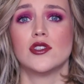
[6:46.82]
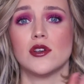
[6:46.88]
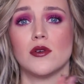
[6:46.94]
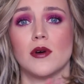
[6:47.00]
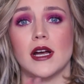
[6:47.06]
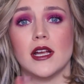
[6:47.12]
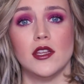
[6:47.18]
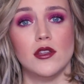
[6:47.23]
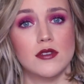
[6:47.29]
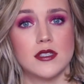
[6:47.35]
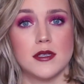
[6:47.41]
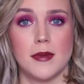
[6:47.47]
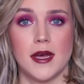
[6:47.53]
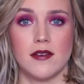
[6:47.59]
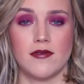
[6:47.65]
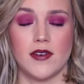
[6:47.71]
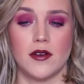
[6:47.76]
So I use
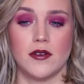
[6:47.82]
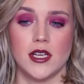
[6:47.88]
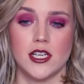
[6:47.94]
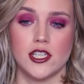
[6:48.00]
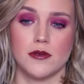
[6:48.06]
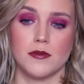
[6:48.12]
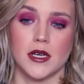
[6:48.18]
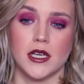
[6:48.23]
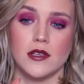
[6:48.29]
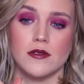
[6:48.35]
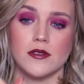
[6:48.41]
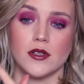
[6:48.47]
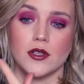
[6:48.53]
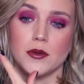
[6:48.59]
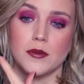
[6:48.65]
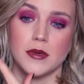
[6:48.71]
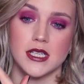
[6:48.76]
a matte foundation, but I
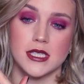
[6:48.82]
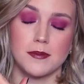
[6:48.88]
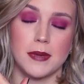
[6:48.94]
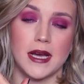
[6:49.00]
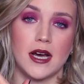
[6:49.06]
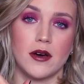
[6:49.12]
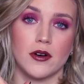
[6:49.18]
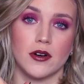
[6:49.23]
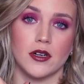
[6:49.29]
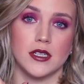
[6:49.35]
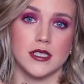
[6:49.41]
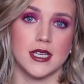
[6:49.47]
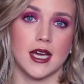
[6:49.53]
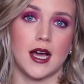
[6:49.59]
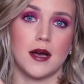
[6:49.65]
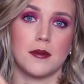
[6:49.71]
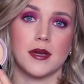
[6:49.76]
use a luminous powder
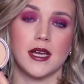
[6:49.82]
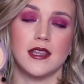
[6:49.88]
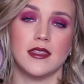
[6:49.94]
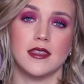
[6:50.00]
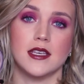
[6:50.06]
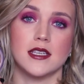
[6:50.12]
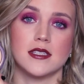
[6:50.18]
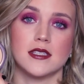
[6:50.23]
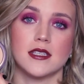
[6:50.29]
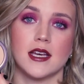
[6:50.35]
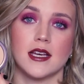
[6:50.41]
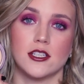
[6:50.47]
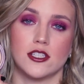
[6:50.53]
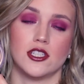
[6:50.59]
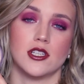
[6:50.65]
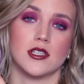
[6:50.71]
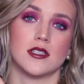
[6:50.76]
on top, and this
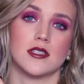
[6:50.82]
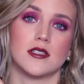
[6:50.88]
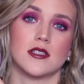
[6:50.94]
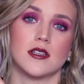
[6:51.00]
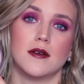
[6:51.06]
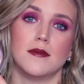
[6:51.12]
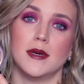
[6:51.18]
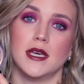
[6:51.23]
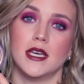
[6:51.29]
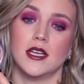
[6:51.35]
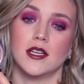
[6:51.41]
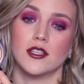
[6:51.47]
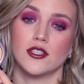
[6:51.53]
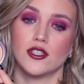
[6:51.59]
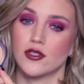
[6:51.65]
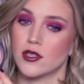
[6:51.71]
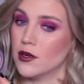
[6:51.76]
has just
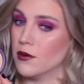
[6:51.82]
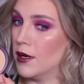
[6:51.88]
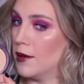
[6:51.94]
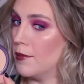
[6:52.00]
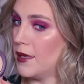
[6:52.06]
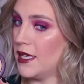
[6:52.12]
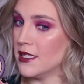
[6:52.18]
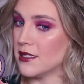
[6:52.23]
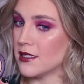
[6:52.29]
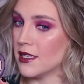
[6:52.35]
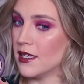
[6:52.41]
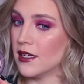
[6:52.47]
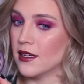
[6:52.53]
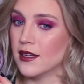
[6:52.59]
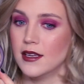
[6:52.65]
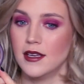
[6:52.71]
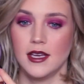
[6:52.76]
been so
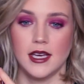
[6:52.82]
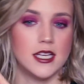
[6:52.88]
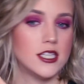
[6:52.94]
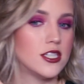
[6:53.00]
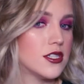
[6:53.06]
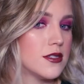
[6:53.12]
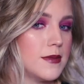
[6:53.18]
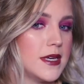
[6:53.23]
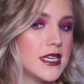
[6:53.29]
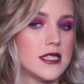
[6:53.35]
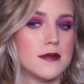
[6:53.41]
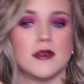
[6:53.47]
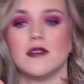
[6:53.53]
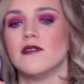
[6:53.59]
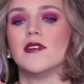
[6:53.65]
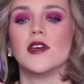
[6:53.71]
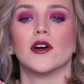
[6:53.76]
amazing. It just makes
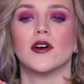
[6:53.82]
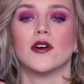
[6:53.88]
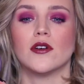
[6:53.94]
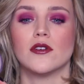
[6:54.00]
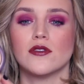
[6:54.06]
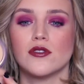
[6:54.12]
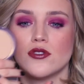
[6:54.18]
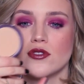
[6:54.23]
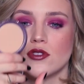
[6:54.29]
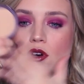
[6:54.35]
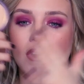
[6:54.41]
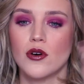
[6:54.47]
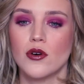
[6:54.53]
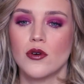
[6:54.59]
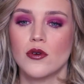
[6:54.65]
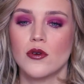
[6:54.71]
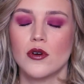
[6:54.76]
me feel
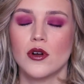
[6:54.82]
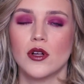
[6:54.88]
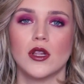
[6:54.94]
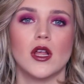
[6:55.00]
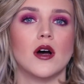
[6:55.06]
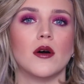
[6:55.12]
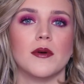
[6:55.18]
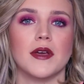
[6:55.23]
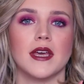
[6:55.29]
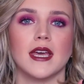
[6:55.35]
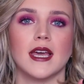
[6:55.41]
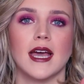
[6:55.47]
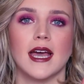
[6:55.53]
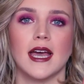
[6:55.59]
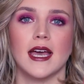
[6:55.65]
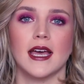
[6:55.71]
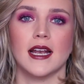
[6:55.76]
so
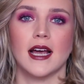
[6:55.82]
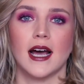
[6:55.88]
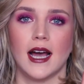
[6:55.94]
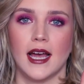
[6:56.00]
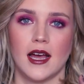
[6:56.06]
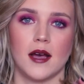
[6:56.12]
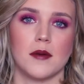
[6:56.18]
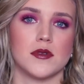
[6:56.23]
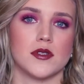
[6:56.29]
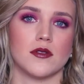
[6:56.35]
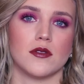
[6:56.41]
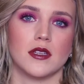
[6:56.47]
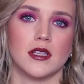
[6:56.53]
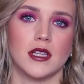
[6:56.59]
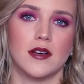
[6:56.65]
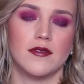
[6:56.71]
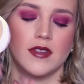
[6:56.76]
glowy, and I
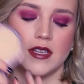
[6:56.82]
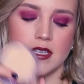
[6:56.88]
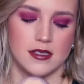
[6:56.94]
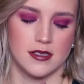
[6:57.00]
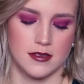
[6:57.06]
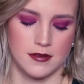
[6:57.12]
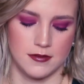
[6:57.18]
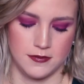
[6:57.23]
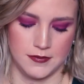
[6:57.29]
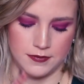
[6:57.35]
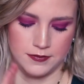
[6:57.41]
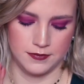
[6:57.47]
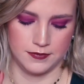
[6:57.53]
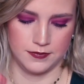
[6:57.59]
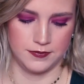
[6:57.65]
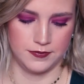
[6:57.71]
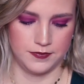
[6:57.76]
absolutely love this.
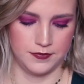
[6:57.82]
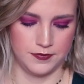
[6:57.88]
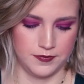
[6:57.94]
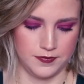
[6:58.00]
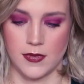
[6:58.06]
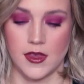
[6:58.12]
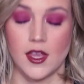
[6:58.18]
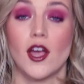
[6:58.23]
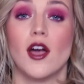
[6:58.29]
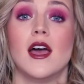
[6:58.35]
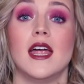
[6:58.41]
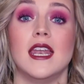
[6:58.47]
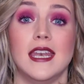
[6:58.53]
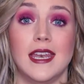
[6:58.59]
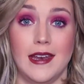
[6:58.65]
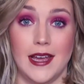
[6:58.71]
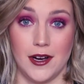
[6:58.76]

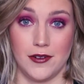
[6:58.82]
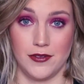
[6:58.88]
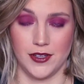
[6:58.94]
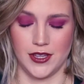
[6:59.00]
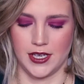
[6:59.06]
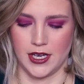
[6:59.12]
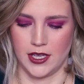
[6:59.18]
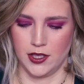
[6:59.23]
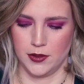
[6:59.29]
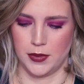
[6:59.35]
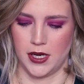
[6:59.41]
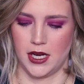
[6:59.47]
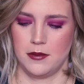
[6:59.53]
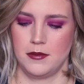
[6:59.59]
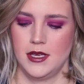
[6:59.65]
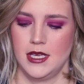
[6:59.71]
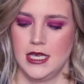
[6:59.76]
Now for the
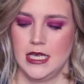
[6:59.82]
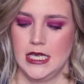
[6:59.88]
Colourpop.